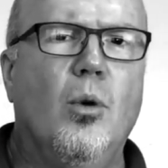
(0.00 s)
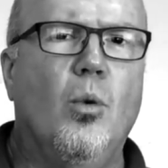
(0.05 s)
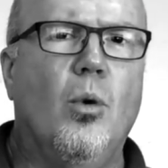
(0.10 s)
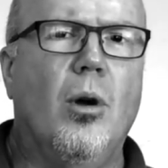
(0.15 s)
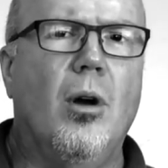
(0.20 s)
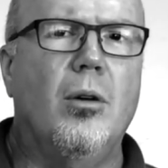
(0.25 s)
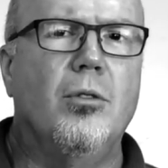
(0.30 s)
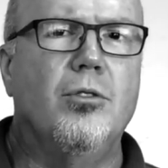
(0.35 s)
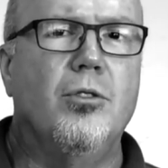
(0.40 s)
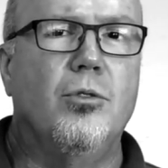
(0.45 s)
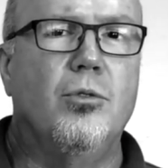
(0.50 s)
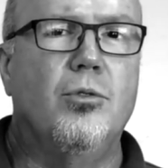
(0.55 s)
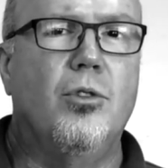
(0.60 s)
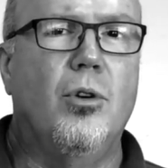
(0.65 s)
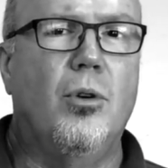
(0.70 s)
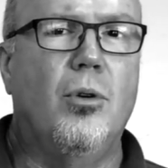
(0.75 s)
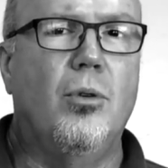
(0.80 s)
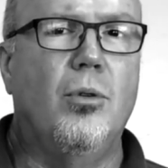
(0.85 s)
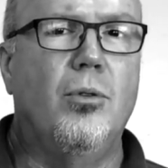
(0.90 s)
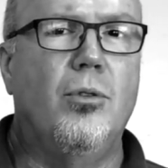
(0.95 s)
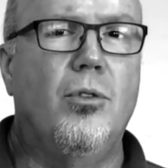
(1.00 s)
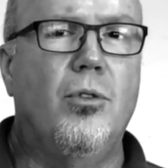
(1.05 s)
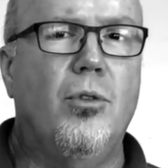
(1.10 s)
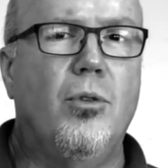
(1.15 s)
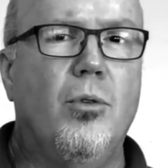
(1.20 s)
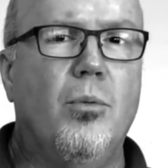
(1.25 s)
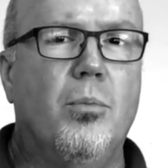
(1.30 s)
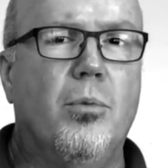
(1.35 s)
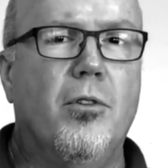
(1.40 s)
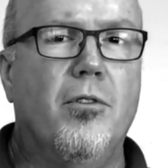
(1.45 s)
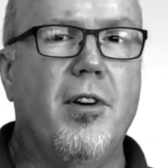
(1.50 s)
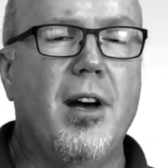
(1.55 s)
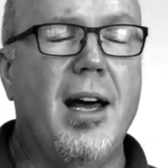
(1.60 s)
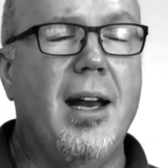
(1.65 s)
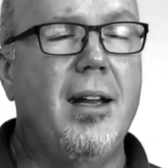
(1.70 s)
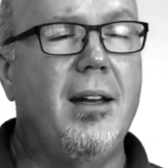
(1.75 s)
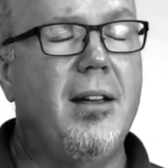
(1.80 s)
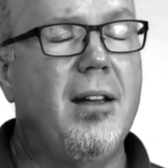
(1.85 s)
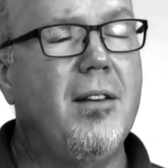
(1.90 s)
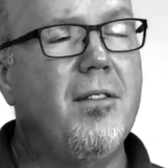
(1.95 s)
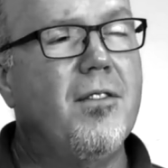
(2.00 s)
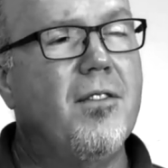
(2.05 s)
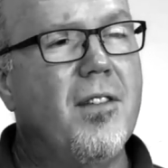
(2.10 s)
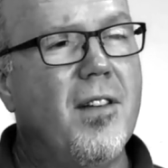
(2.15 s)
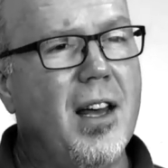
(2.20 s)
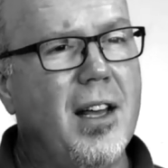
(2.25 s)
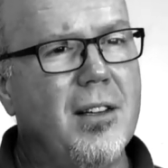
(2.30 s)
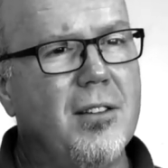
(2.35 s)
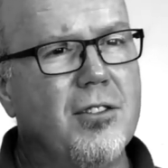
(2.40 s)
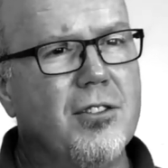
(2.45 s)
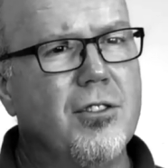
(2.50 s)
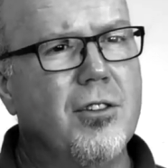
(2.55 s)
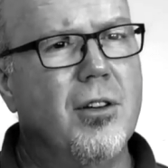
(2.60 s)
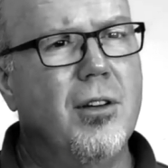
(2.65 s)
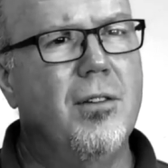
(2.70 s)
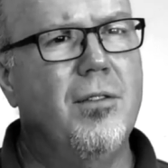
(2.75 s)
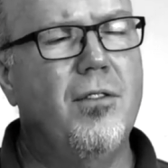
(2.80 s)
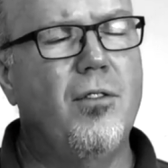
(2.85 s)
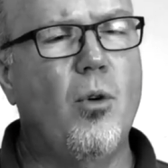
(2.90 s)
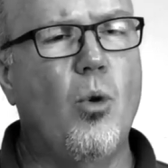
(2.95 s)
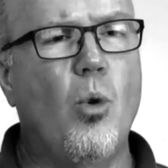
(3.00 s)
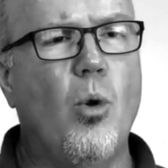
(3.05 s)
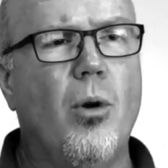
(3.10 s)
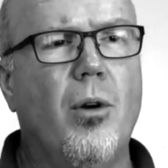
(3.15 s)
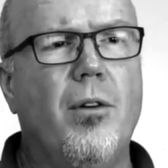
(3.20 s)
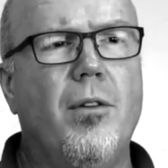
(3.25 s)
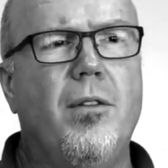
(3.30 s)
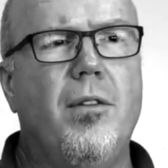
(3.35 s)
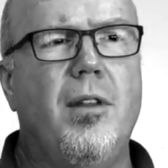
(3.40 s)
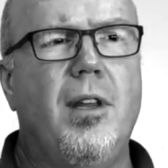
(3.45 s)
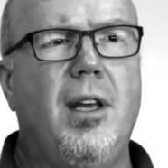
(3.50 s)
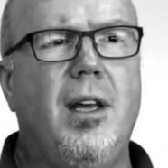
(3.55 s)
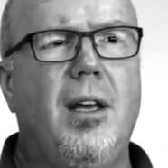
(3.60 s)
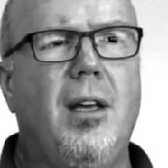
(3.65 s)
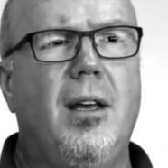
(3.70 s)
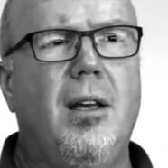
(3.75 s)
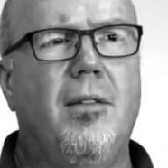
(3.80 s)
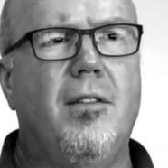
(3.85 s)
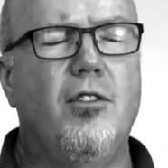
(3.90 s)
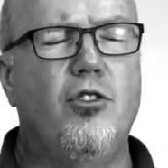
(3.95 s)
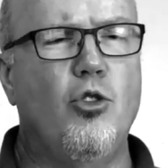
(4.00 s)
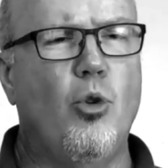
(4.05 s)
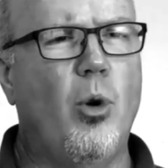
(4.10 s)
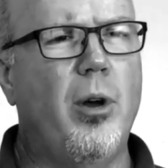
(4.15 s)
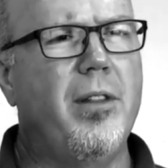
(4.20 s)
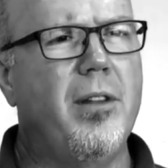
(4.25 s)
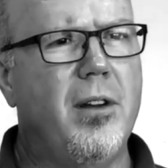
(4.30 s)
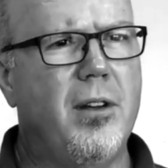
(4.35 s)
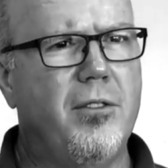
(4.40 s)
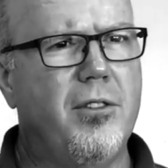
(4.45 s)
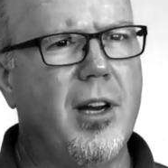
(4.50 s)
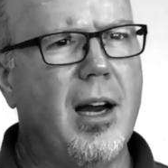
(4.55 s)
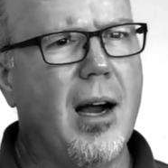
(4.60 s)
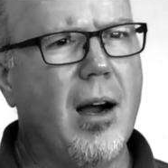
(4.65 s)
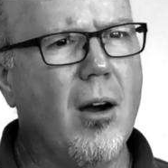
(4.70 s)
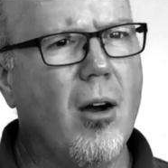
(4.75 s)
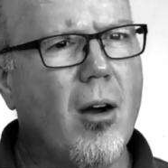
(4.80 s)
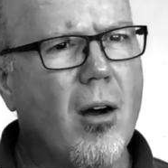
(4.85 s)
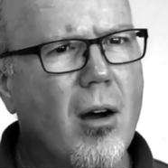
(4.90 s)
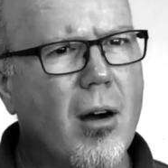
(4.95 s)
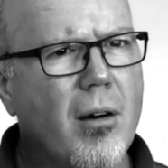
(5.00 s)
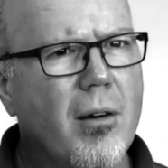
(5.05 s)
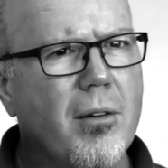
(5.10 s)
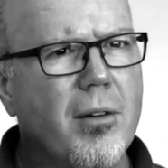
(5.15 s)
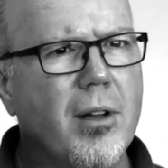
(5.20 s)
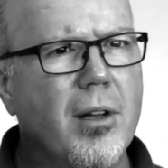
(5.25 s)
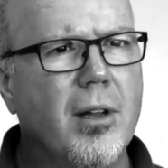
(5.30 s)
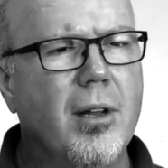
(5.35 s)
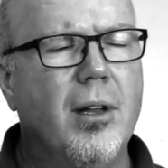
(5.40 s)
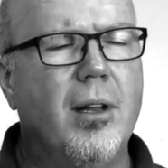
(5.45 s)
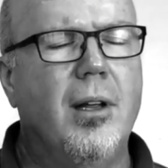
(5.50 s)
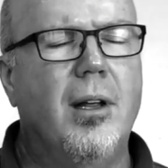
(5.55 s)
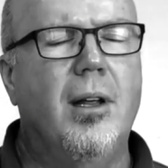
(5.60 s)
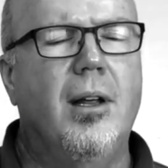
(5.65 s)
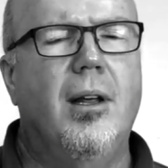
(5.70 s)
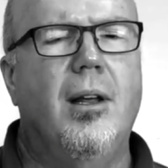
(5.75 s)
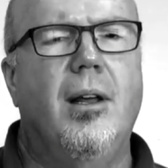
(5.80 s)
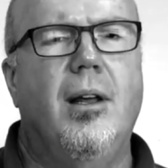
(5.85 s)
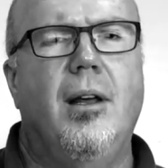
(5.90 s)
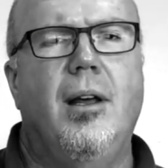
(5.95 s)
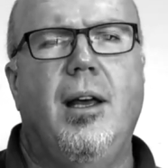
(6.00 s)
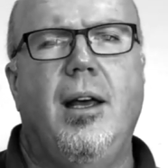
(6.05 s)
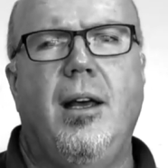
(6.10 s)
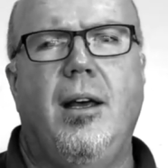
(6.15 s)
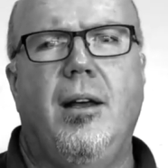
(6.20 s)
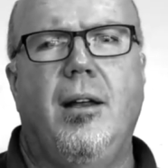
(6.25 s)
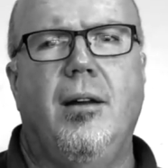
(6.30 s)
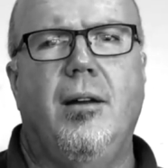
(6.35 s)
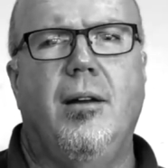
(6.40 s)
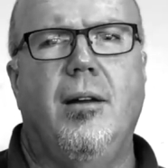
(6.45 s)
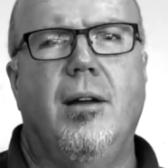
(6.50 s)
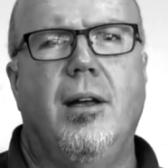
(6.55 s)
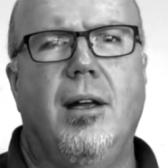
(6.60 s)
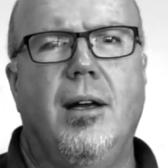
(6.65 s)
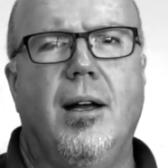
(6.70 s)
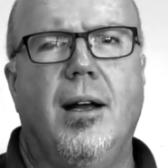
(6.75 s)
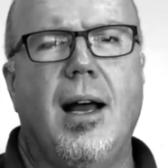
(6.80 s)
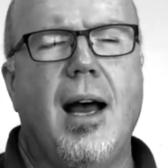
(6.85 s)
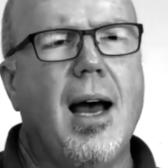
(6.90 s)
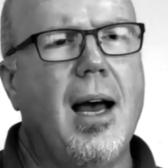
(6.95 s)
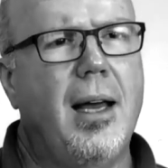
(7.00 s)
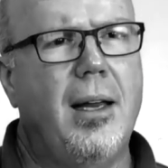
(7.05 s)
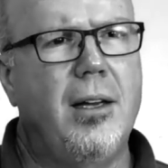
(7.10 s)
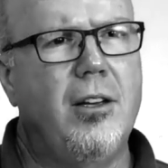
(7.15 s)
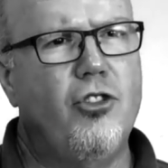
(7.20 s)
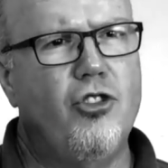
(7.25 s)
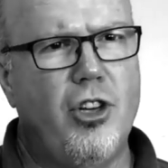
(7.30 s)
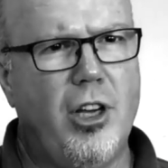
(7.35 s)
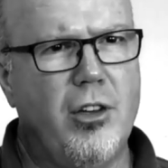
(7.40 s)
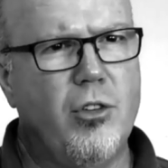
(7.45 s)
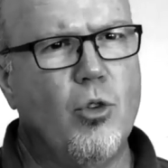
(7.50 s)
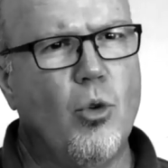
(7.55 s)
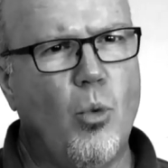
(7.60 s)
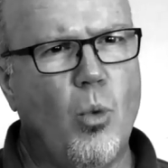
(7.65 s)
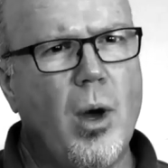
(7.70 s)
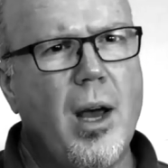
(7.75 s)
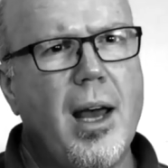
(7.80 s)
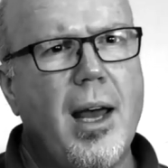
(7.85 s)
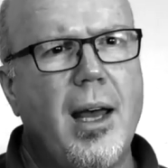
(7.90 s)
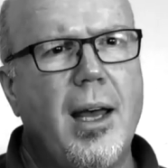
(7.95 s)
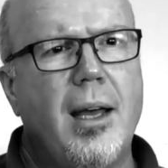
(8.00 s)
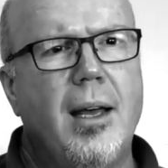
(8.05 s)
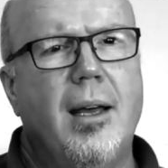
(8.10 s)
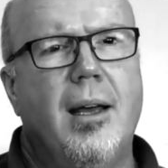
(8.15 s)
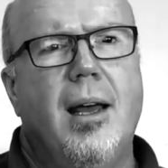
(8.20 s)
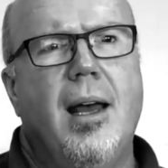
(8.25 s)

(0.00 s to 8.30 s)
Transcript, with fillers: We're also told to provide a defense for the, the joy that is in our heart in, in a kind and gentle way.